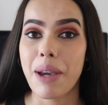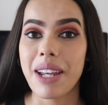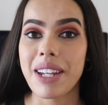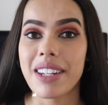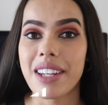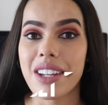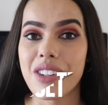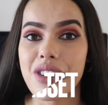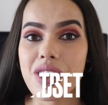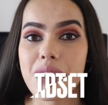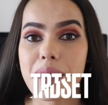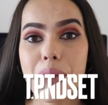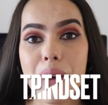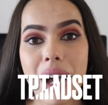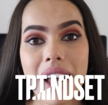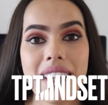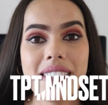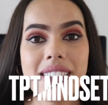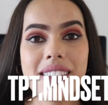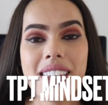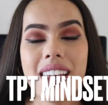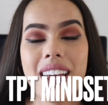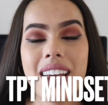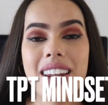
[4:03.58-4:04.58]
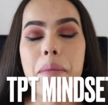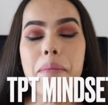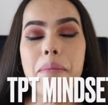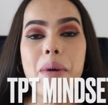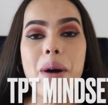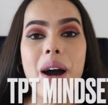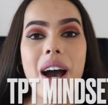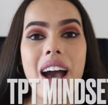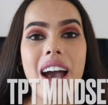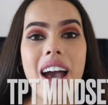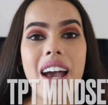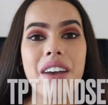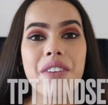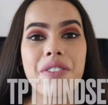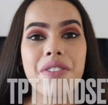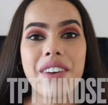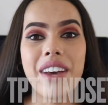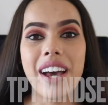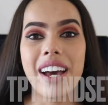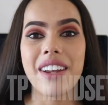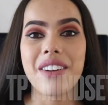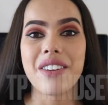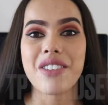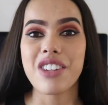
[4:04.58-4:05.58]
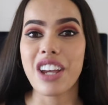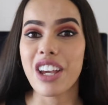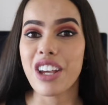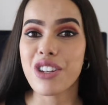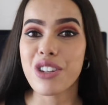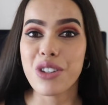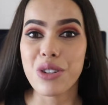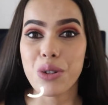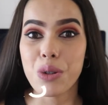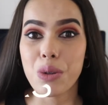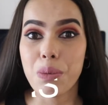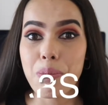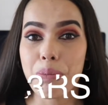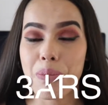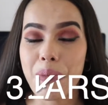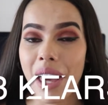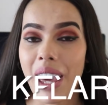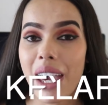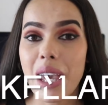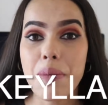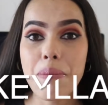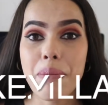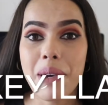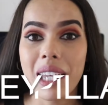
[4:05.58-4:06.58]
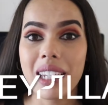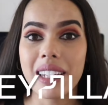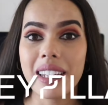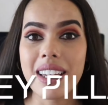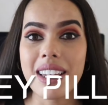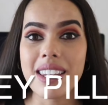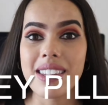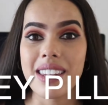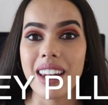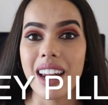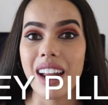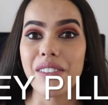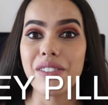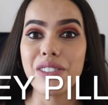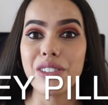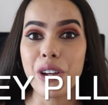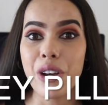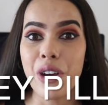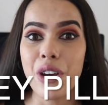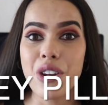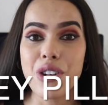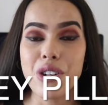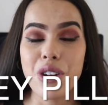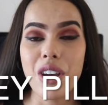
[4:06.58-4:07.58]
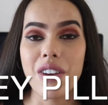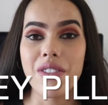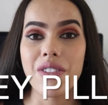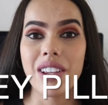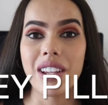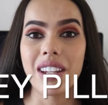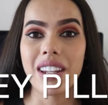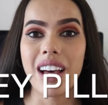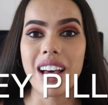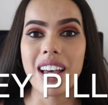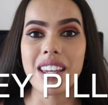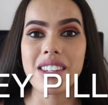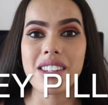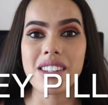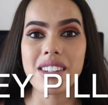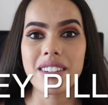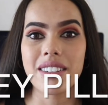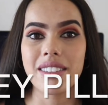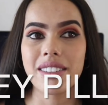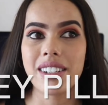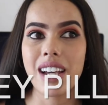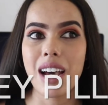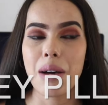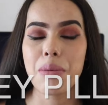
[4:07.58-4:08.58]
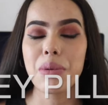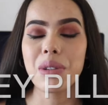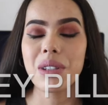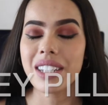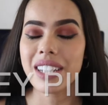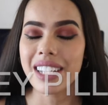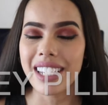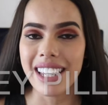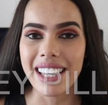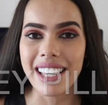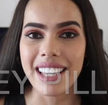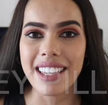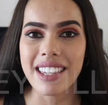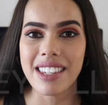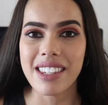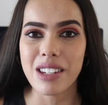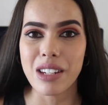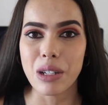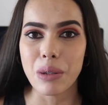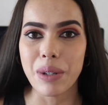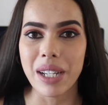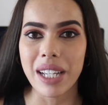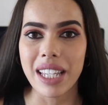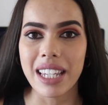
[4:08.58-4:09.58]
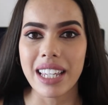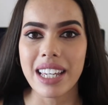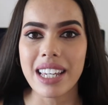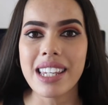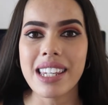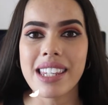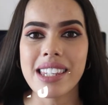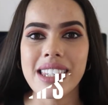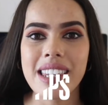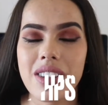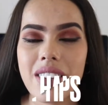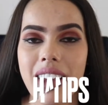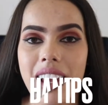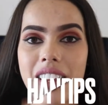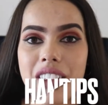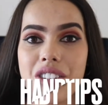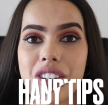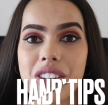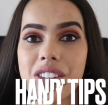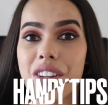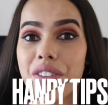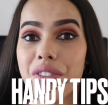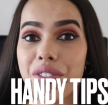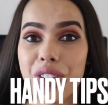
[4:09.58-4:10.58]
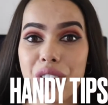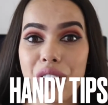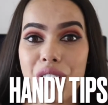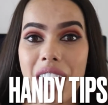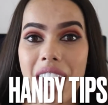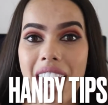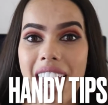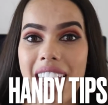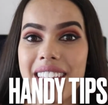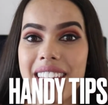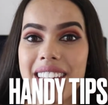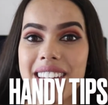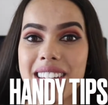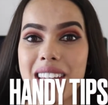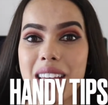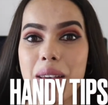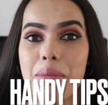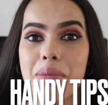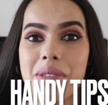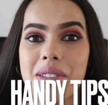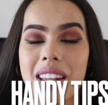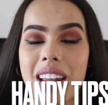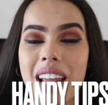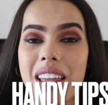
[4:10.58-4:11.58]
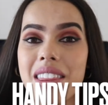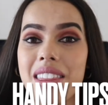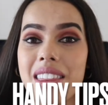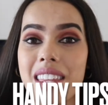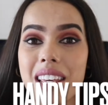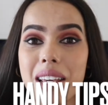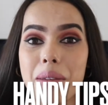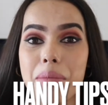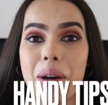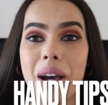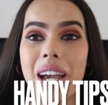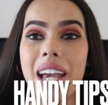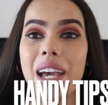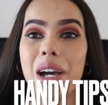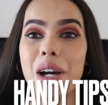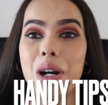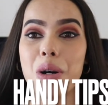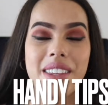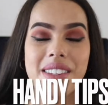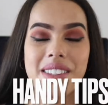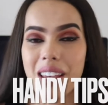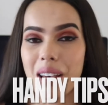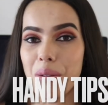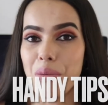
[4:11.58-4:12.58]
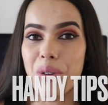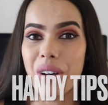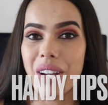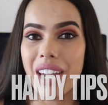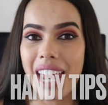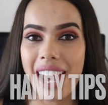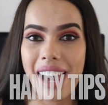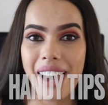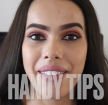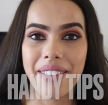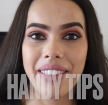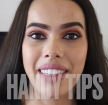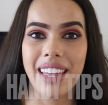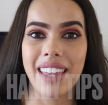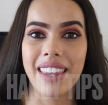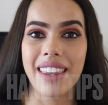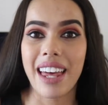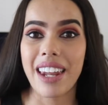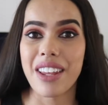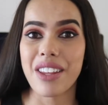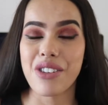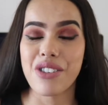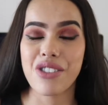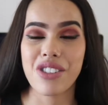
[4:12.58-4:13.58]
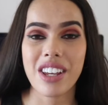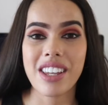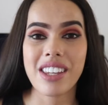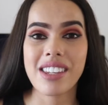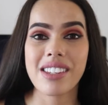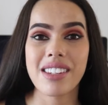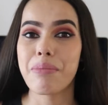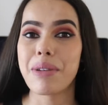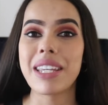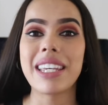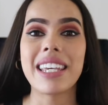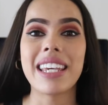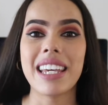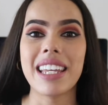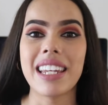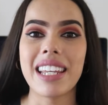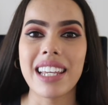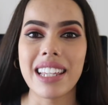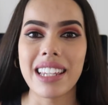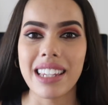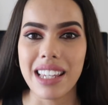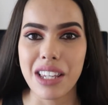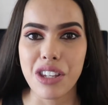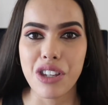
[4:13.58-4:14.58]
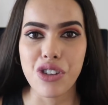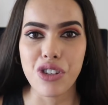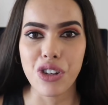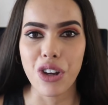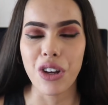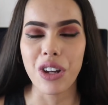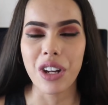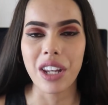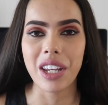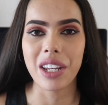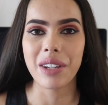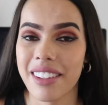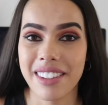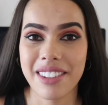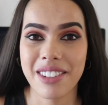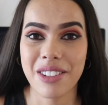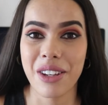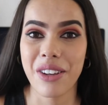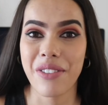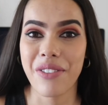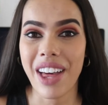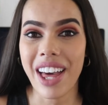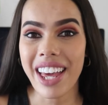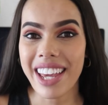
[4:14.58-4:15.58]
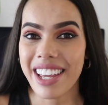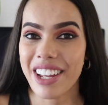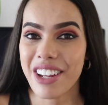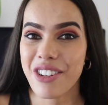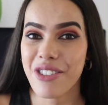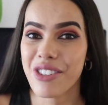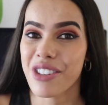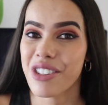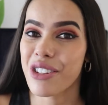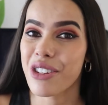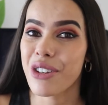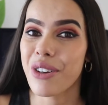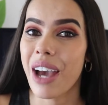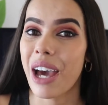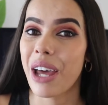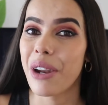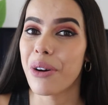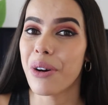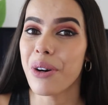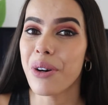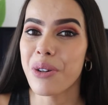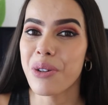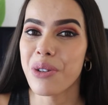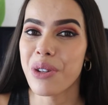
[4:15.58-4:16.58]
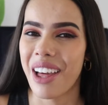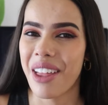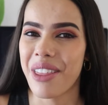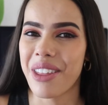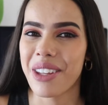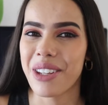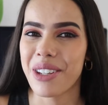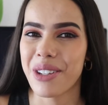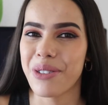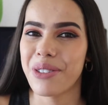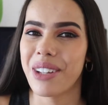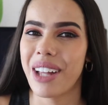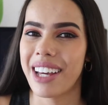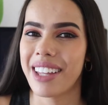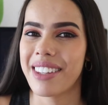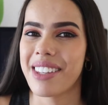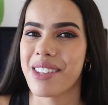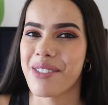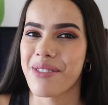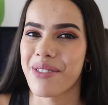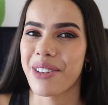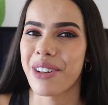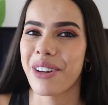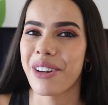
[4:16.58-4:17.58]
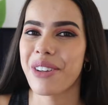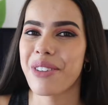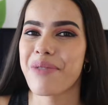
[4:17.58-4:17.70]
teachers mindset, my foundational key pillars that I've learned over the last couple of years doing this, and just a few handy tips that I think might help someone out there that is just beginning this journey. So if that interests you at all, I think you'll like this video.